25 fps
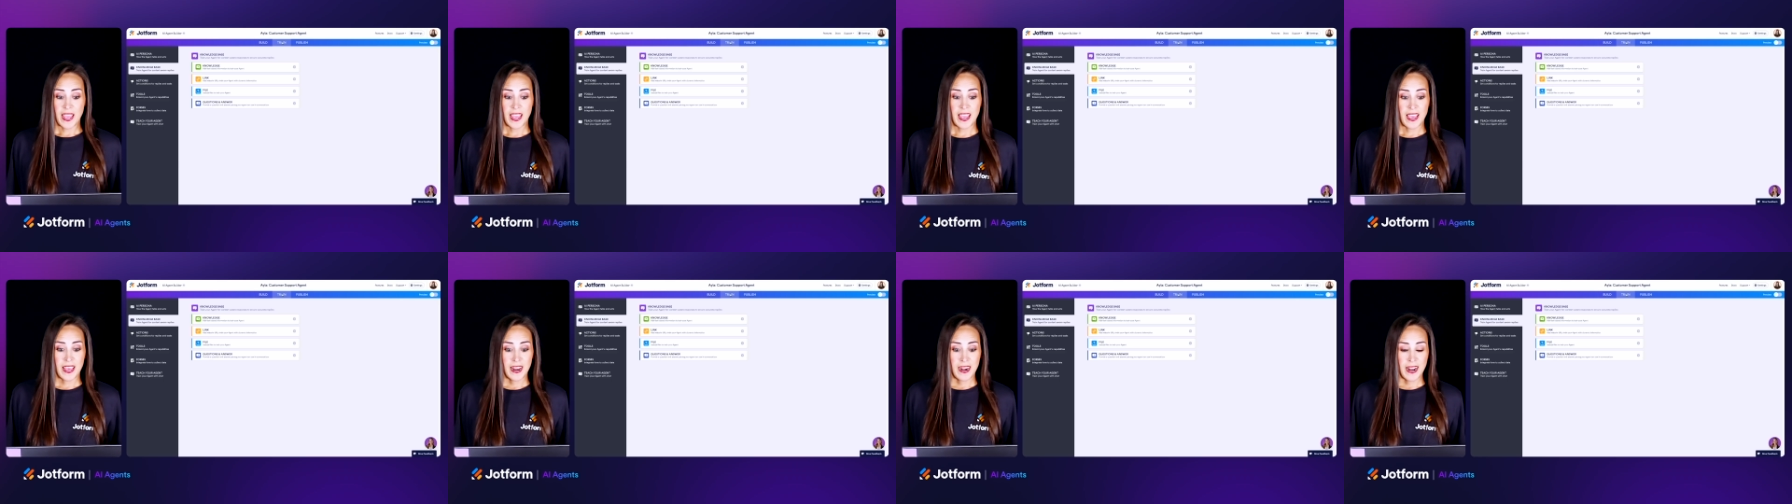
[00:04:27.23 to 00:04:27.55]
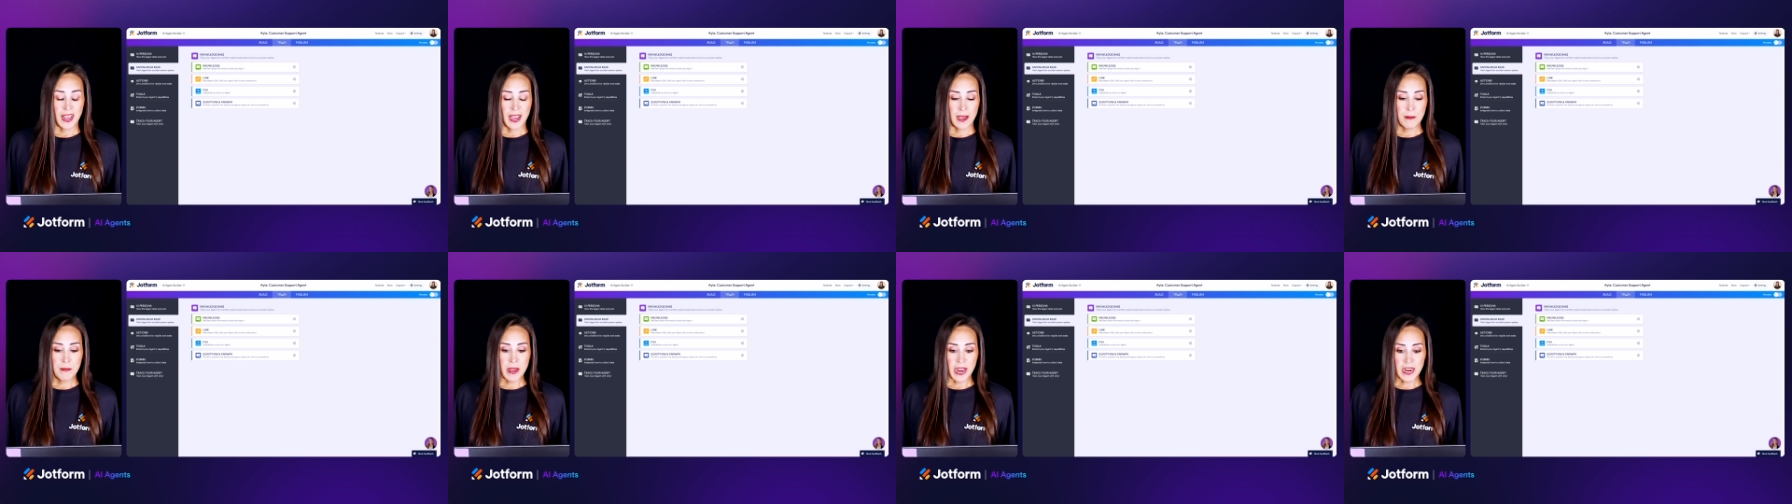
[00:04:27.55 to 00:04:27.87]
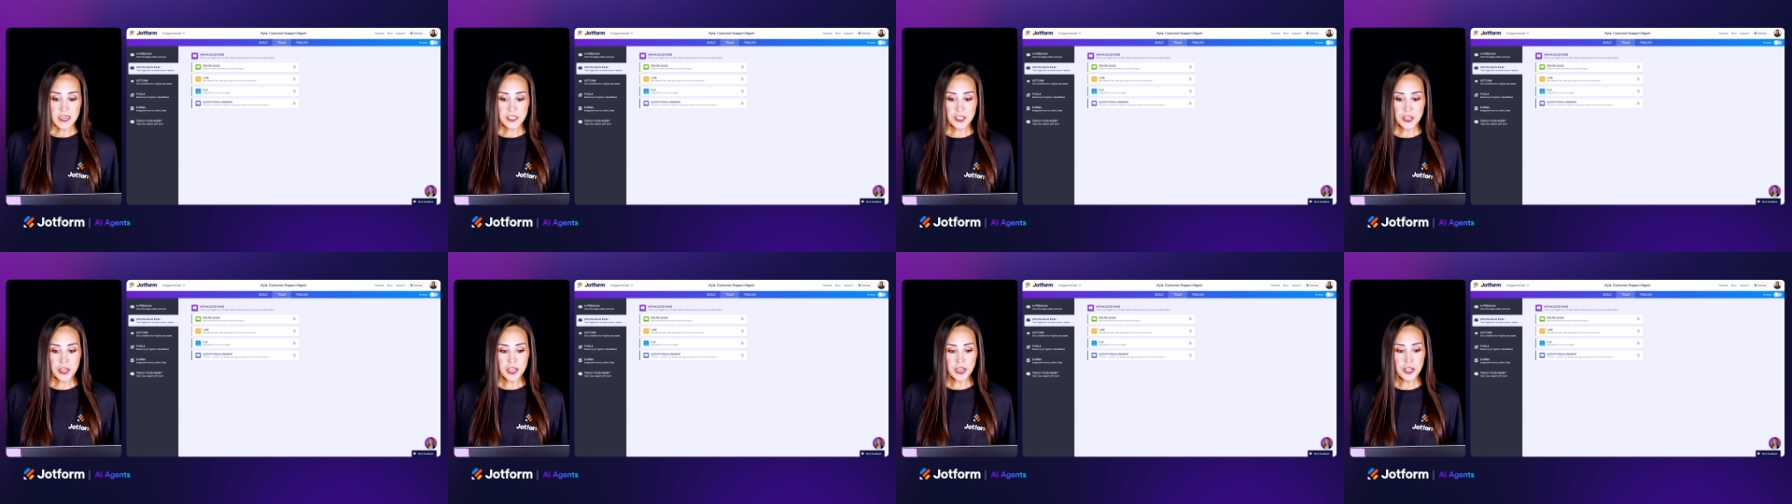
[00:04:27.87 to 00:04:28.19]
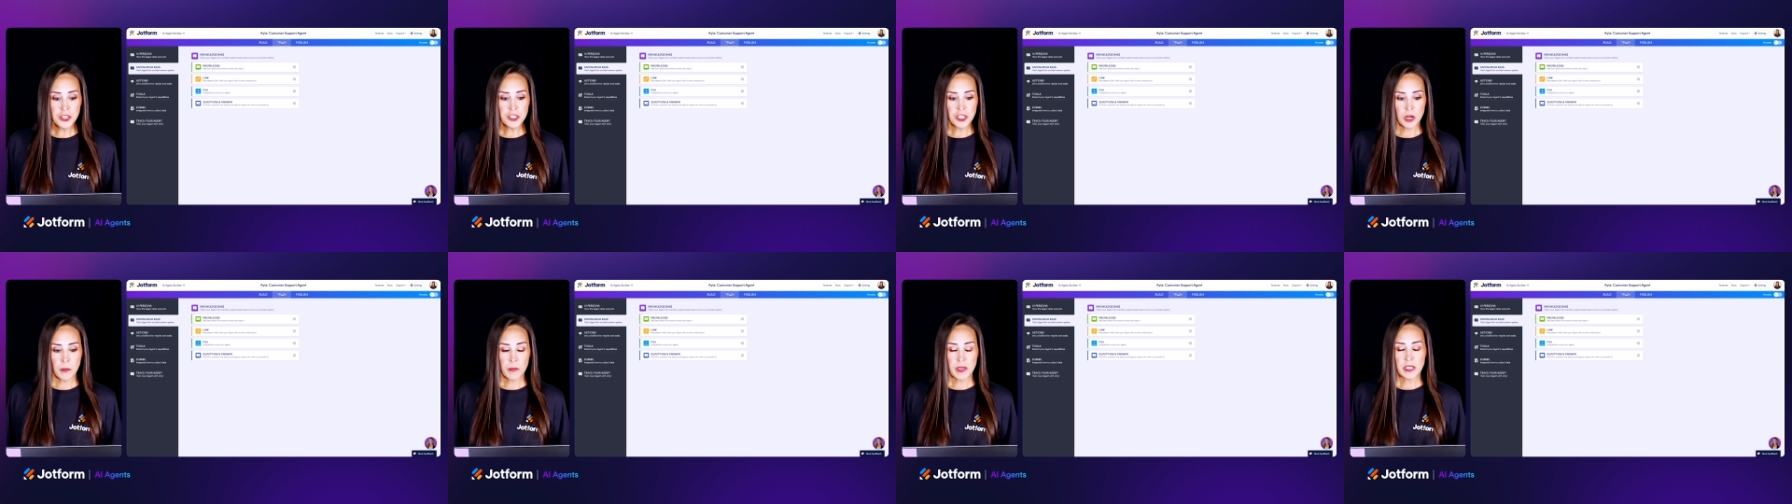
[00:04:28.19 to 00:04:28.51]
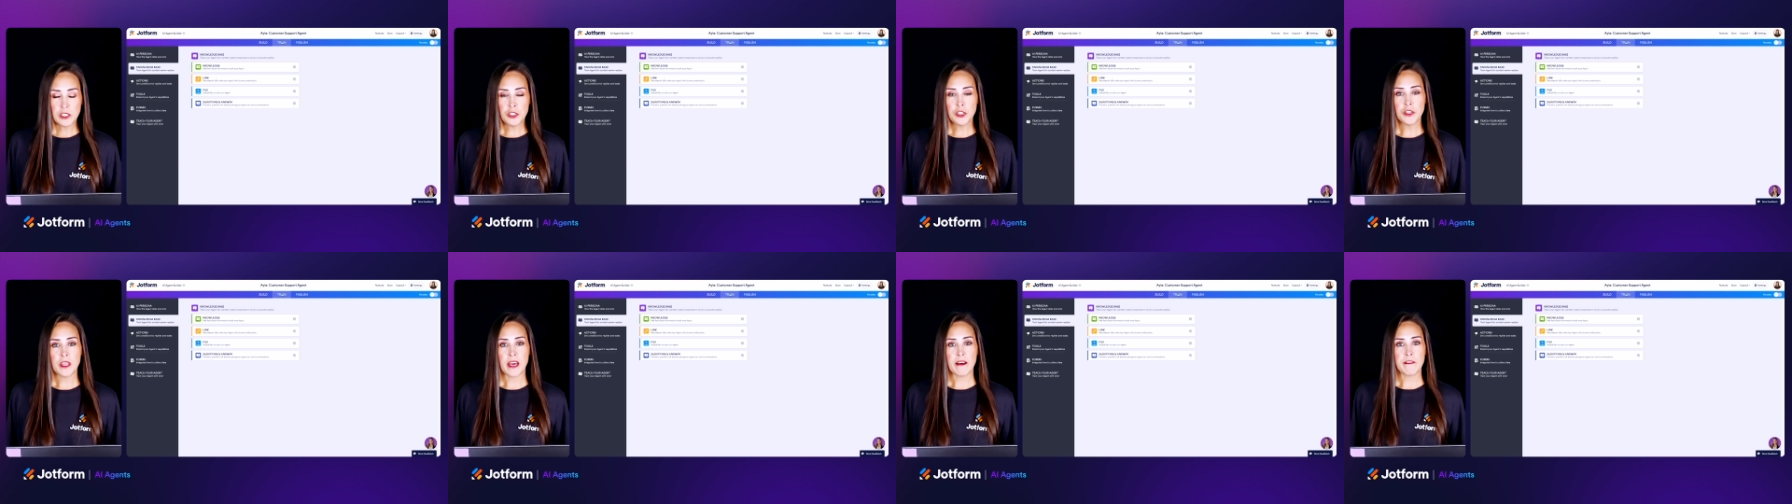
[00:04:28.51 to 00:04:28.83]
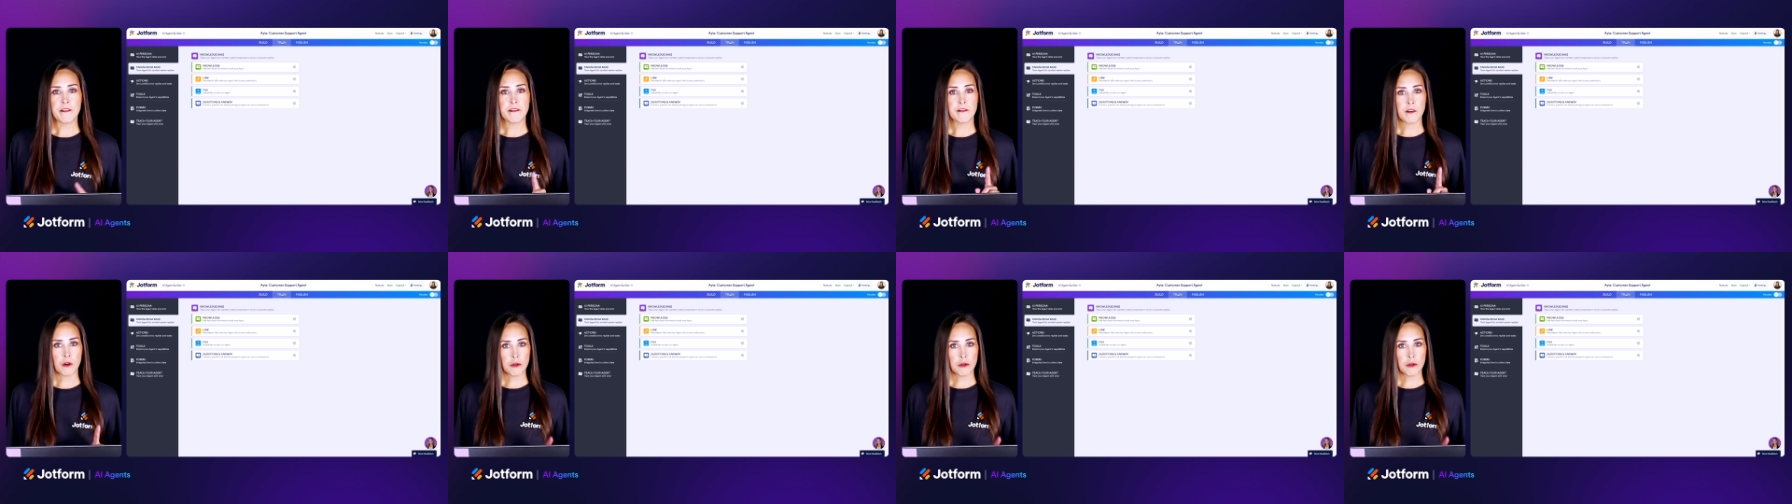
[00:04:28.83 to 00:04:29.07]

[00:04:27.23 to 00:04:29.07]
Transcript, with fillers: And I'm actually going to jump into that